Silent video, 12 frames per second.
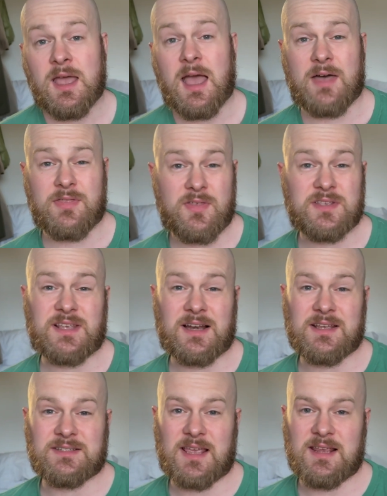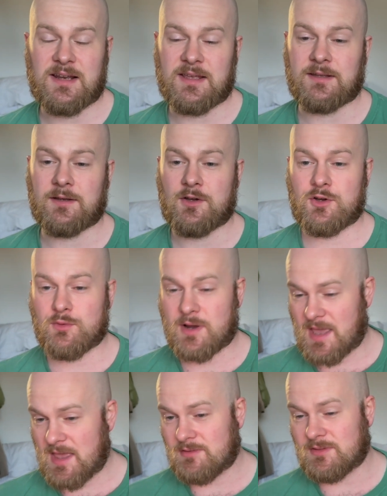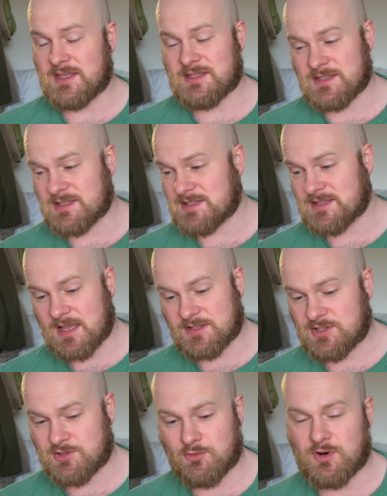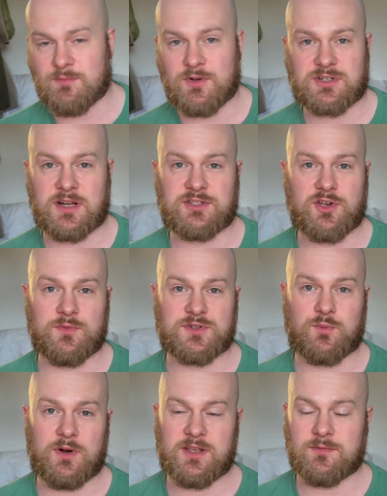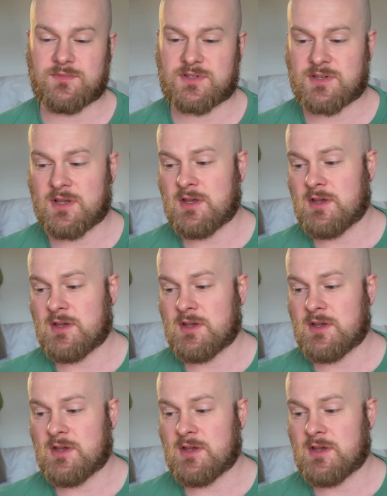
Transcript: And then there's Elliot Daly, who, again, this is a sad story, much like Thomas Williams.